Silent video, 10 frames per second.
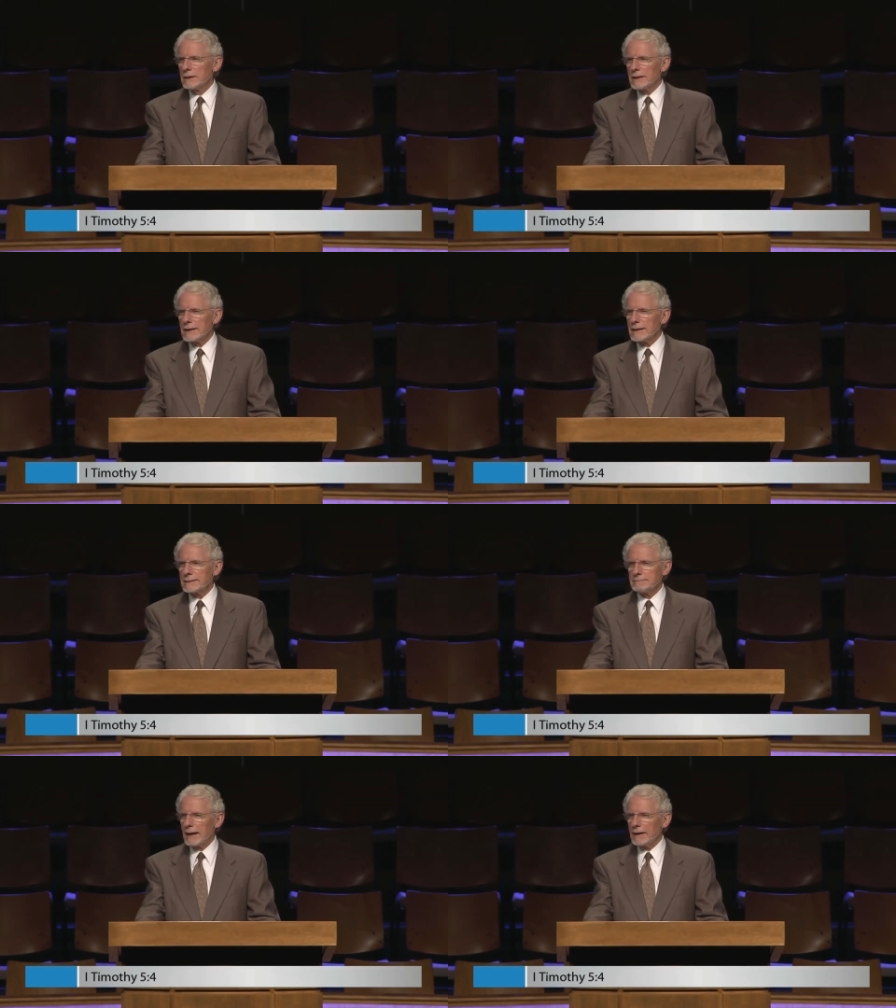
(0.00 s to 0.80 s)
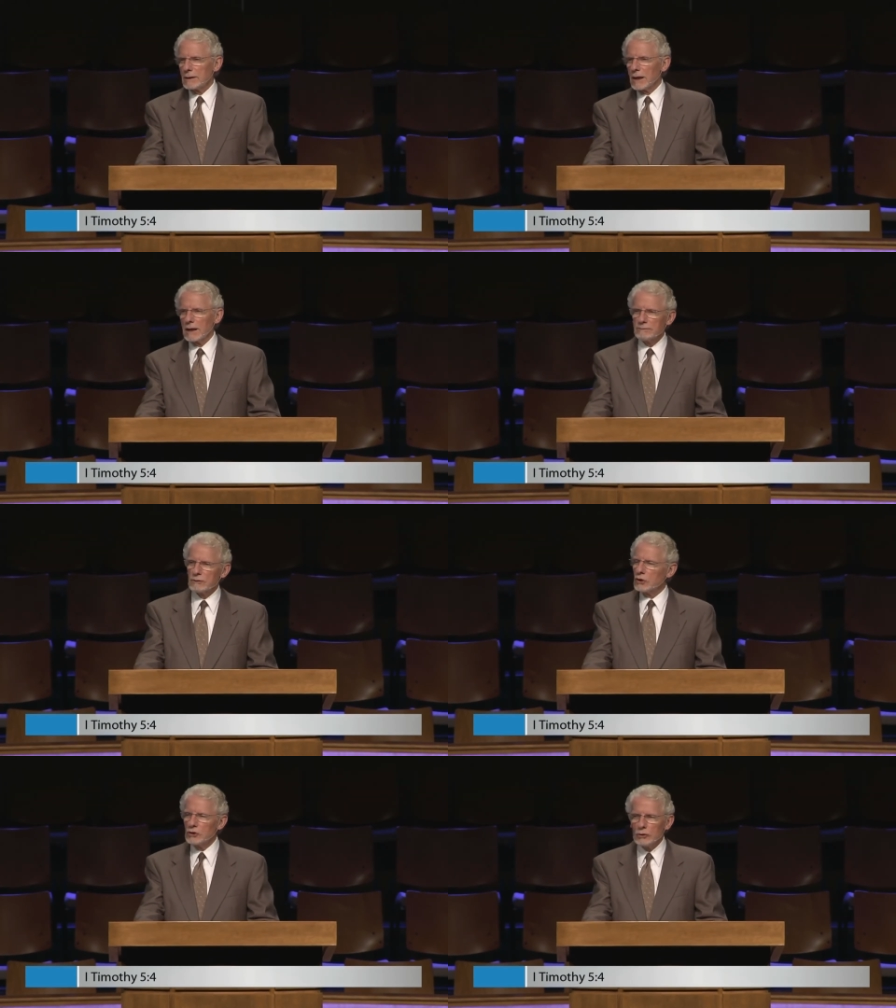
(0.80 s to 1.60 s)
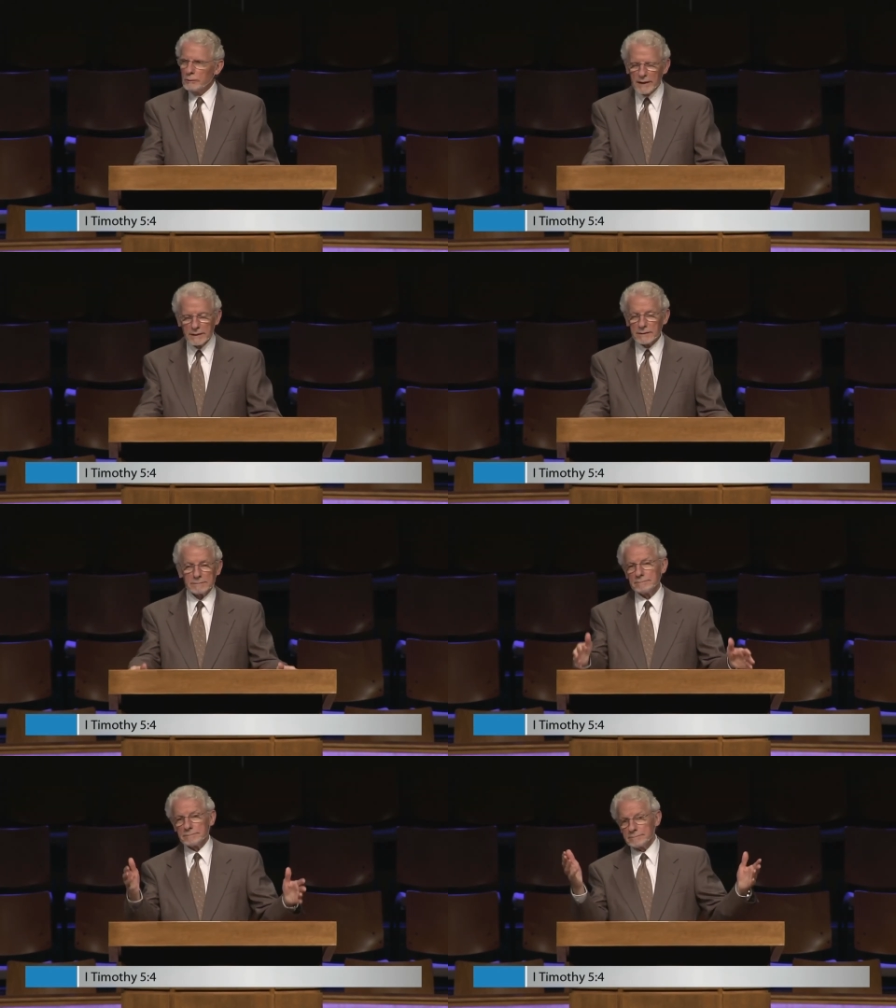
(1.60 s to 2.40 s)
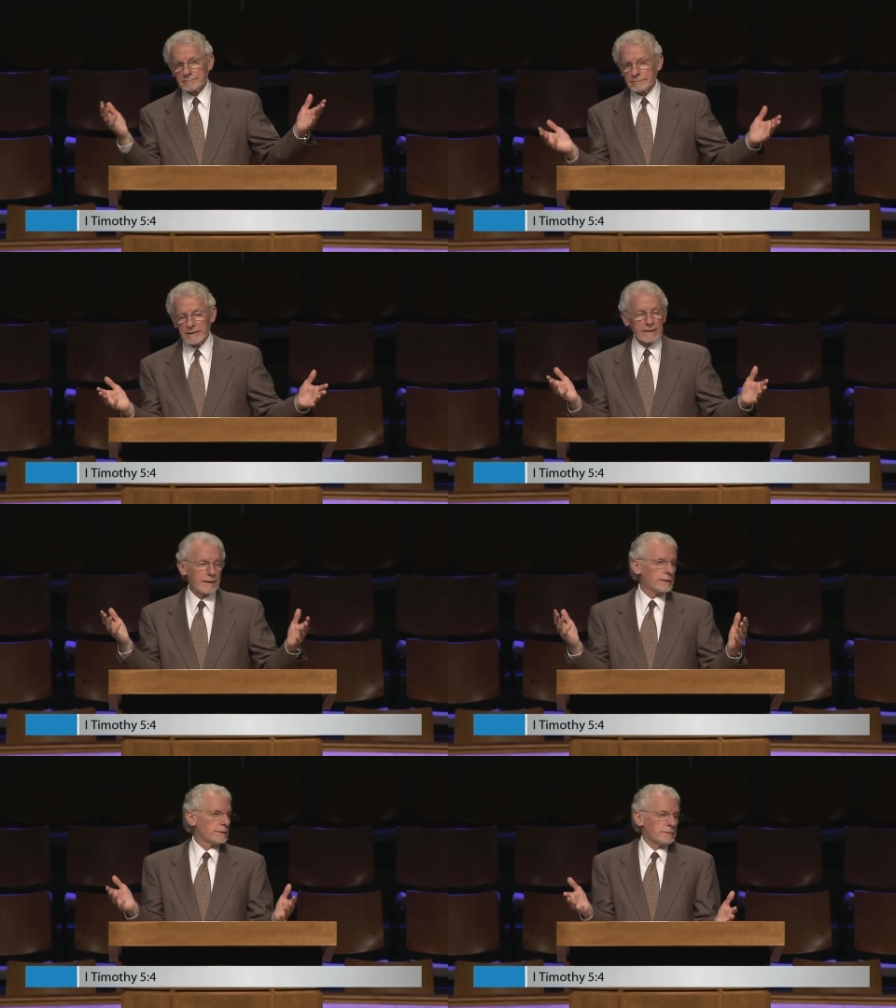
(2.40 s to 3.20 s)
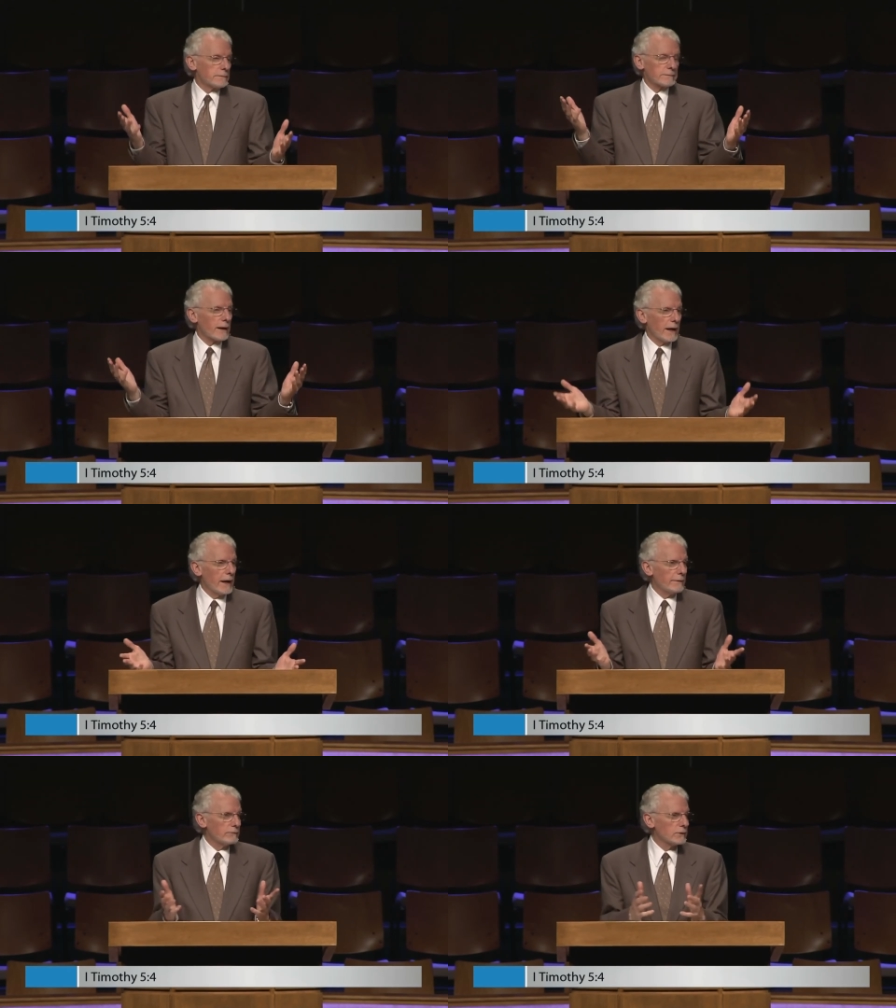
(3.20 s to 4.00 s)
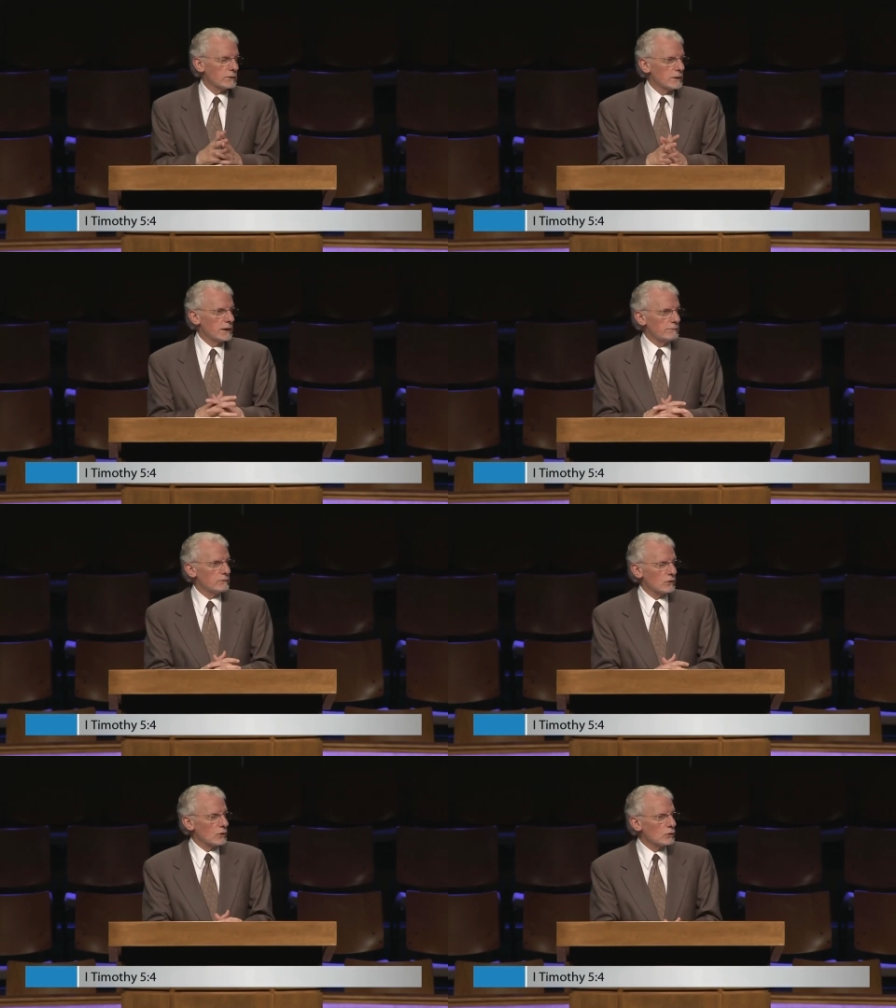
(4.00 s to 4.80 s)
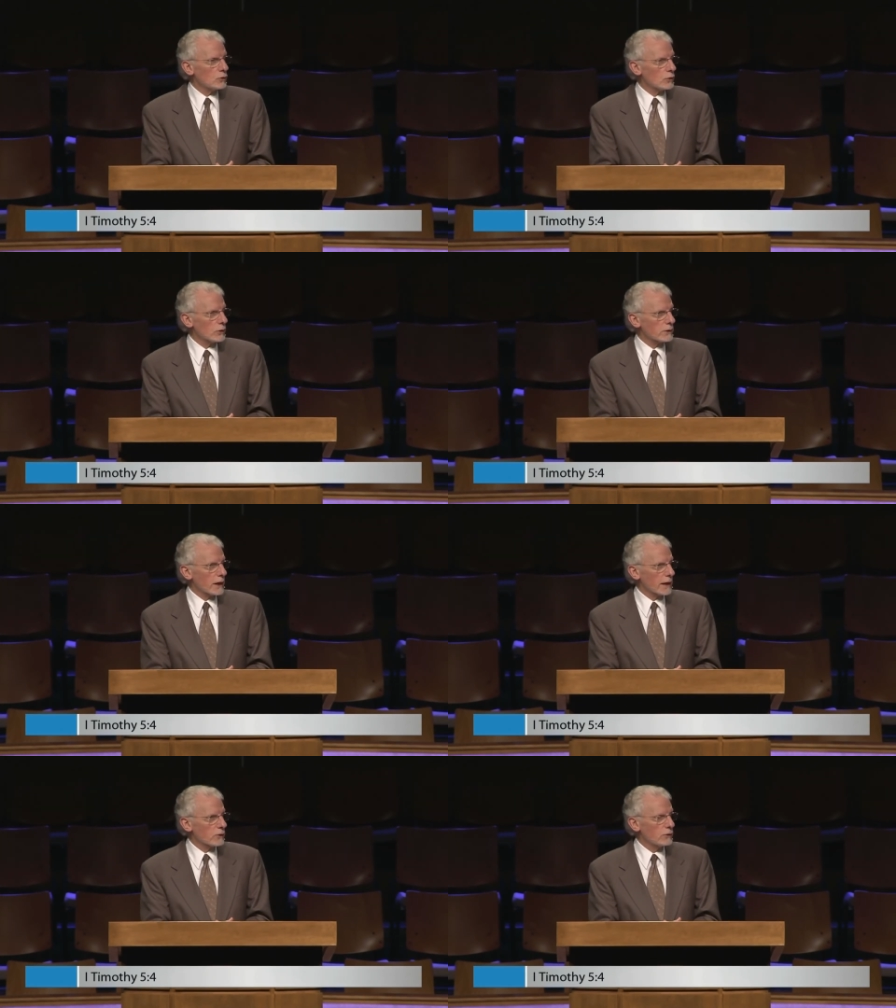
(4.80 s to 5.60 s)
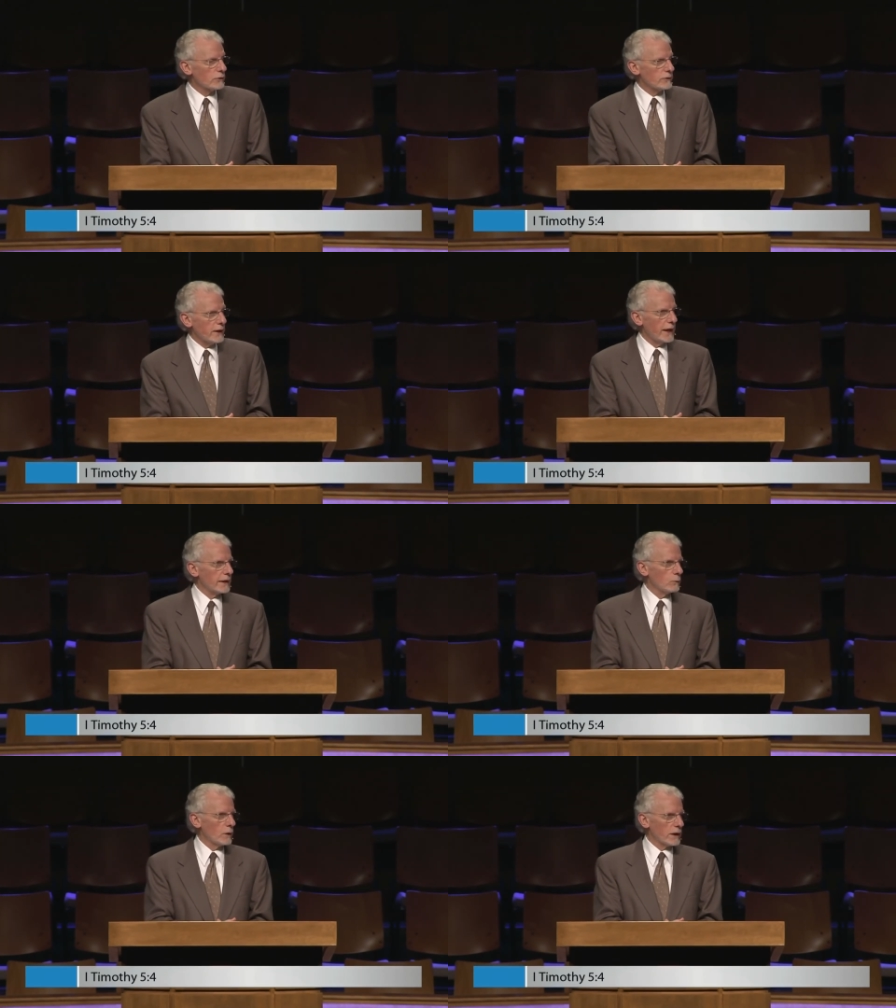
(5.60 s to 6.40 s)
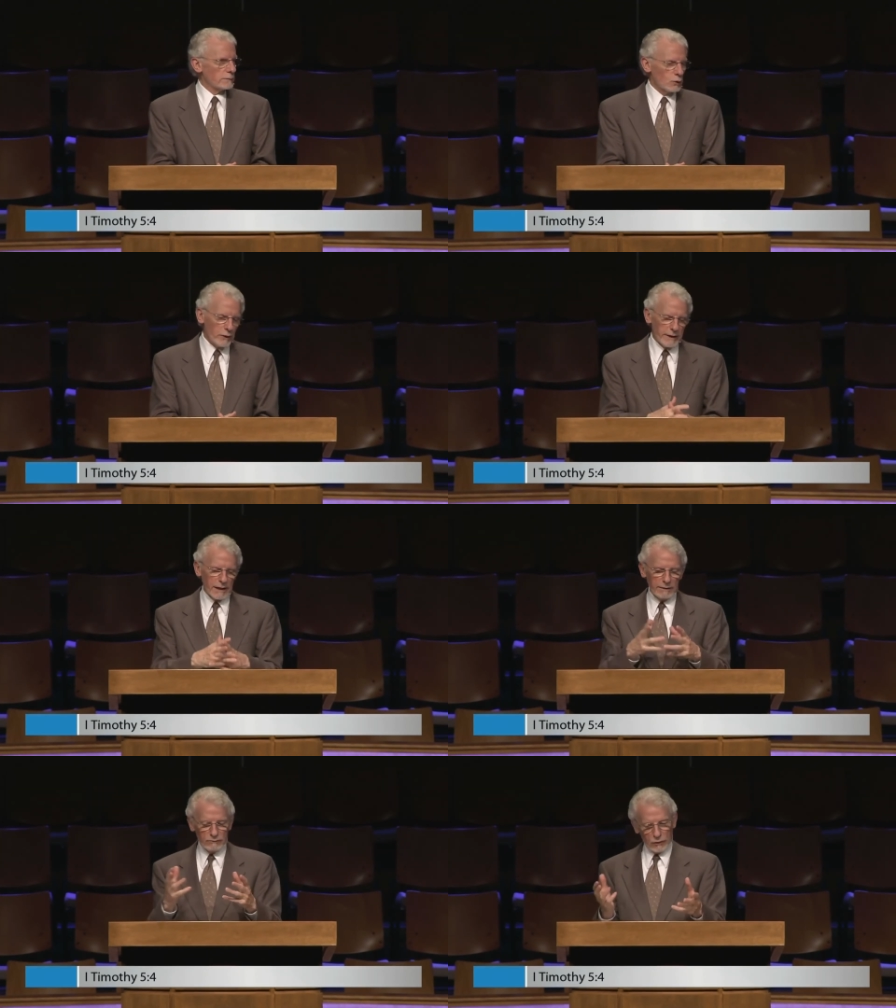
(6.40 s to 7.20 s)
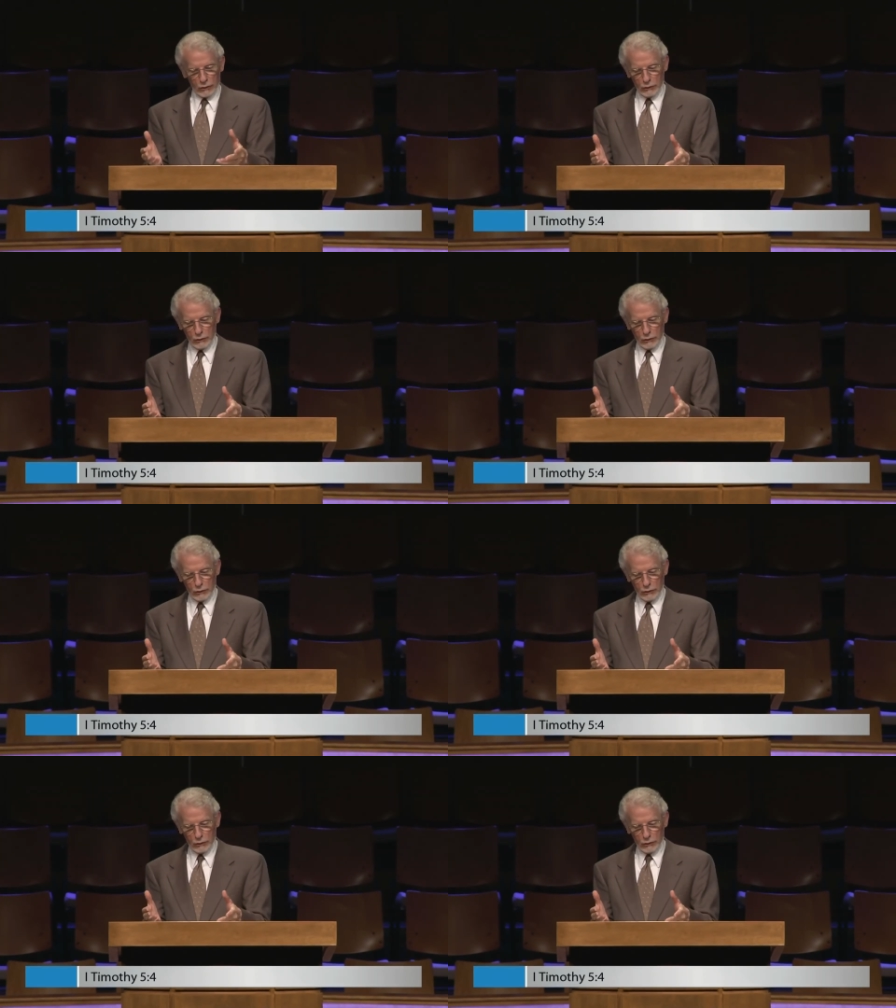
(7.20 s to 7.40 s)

Um, I'd love to, but you know, I have to give to the Lord, and I couldn't take what I'm going to give to the